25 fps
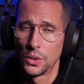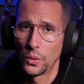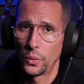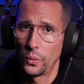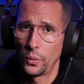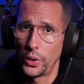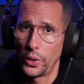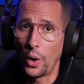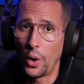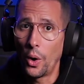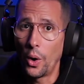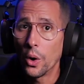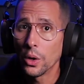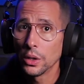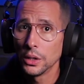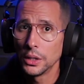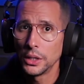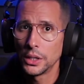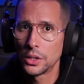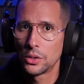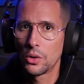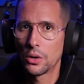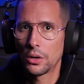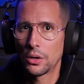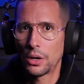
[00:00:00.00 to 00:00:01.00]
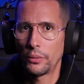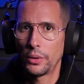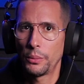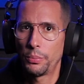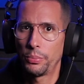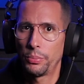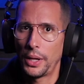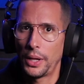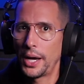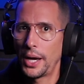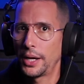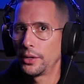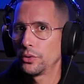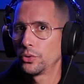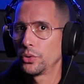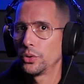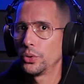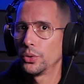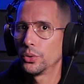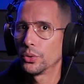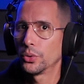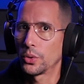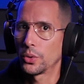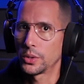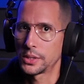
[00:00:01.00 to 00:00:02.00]
We're only gonna reply to
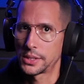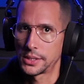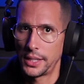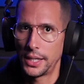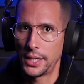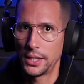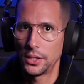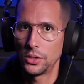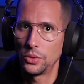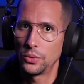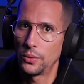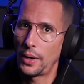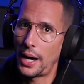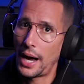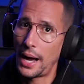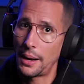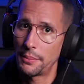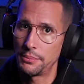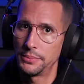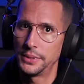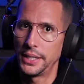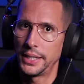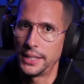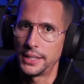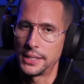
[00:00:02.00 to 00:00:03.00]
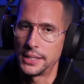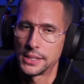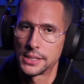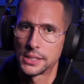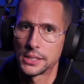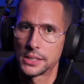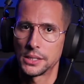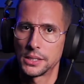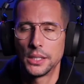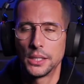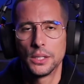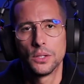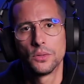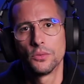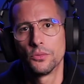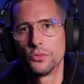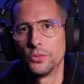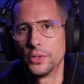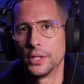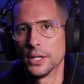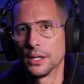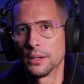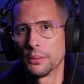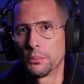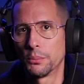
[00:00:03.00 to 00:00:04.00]
you or send you updates
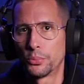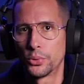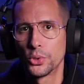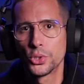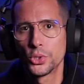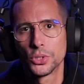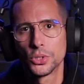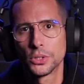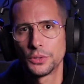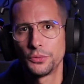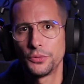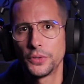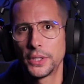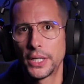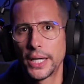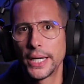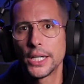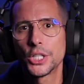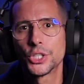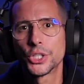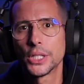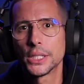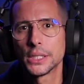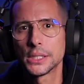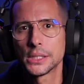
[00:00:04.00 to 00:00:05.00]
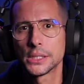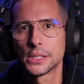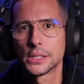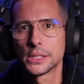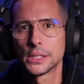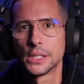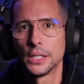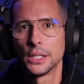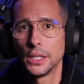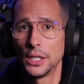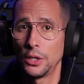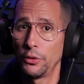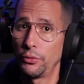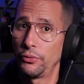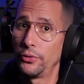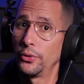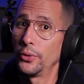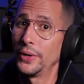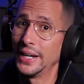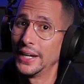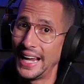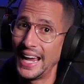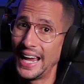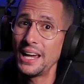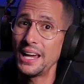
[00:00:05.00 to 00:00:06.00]
via push notifications if you
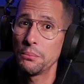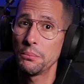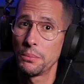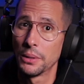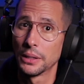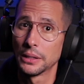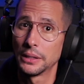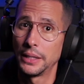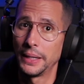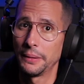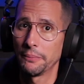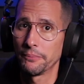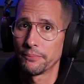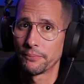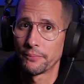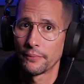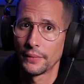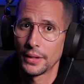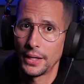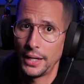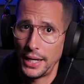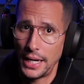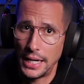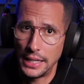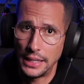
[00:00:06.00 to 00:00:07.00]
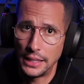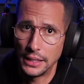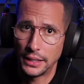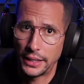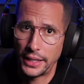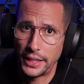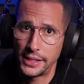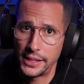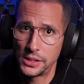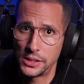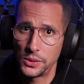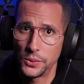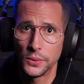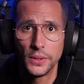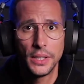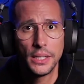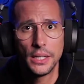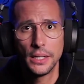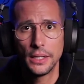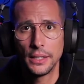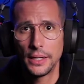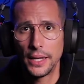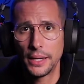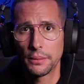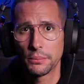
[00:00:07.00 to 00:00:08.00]
enable them, and in case you
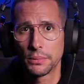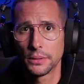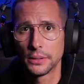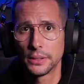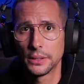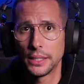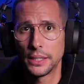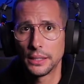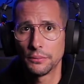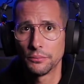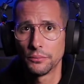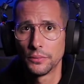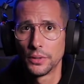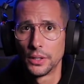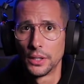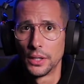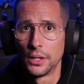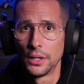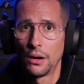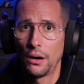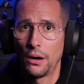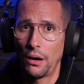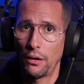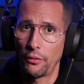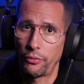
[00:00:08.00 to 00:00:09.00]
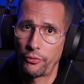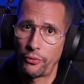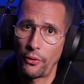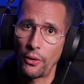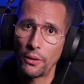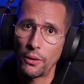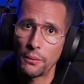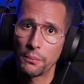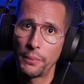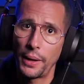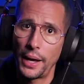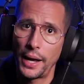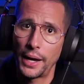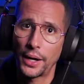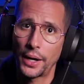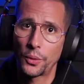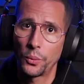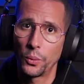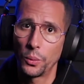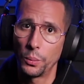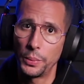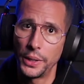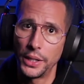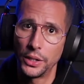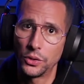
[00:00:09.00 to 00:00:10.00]
didn't enable them, our fallback
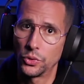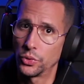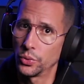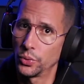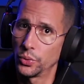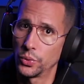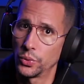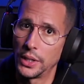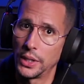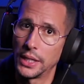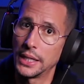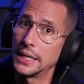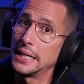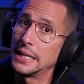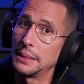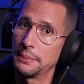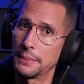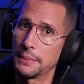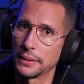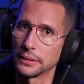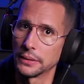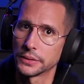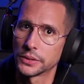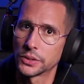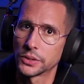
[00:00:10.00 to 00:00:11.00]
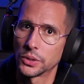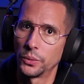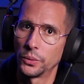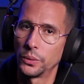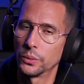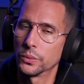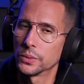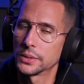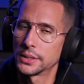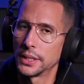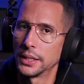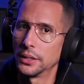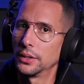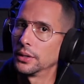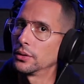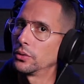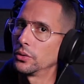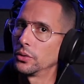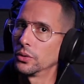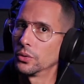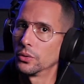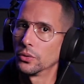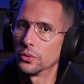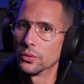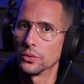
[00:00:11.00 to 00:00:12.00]
will be to the email. So we will send it to
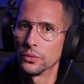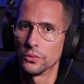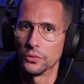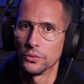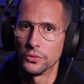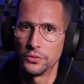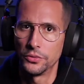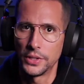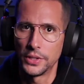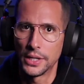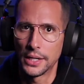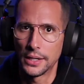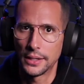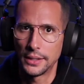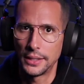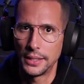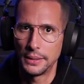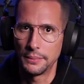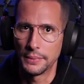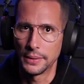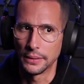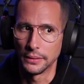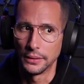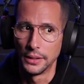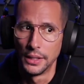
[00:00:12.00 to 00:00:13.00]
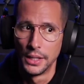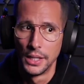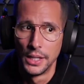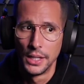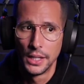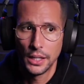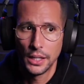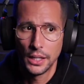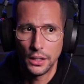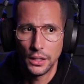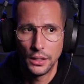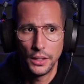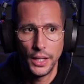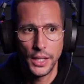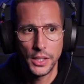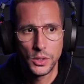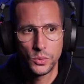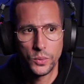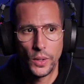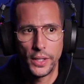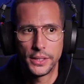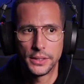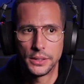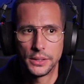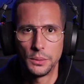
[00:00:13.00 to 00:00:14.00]
you via email. That's
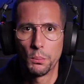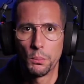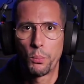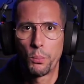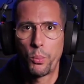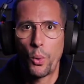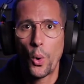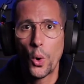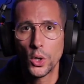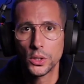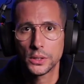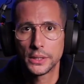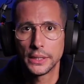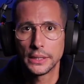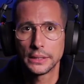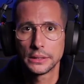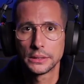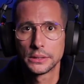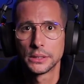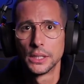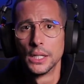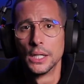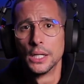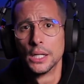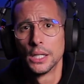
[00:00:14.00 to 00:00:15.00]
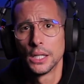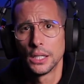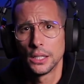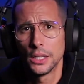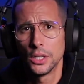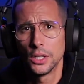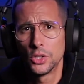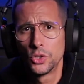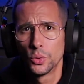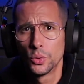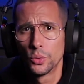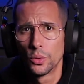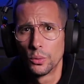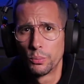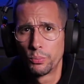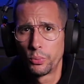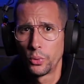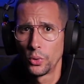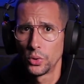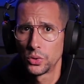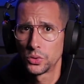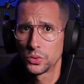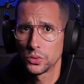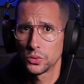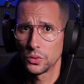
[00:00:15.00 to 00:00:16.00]
why it's important that you will
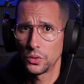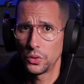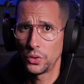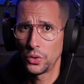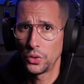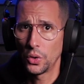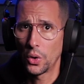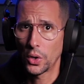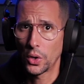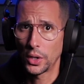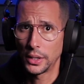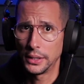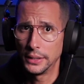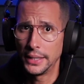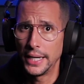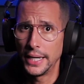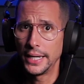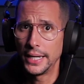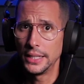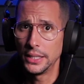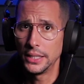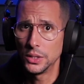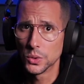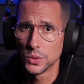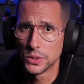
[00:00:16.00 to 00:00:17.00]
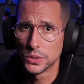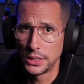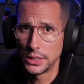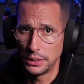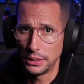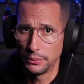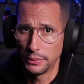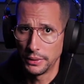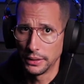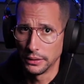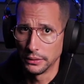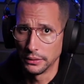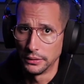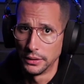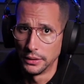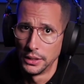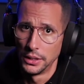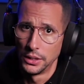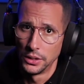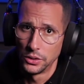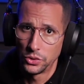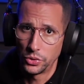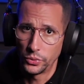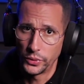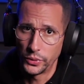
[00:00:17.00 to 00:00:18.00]
put your daily use email
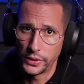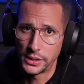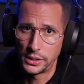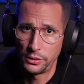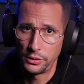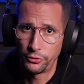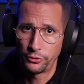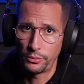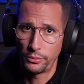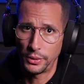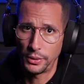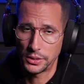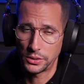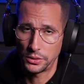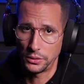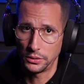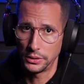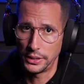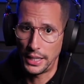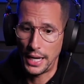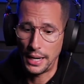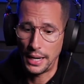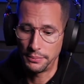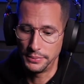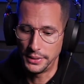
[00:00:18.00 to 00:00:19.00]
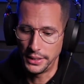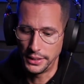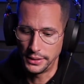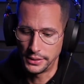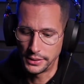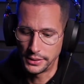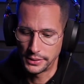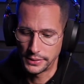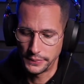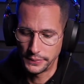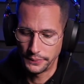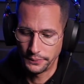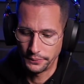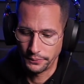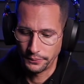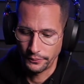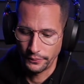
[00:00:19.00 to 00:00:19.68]
to receive from us all the updates.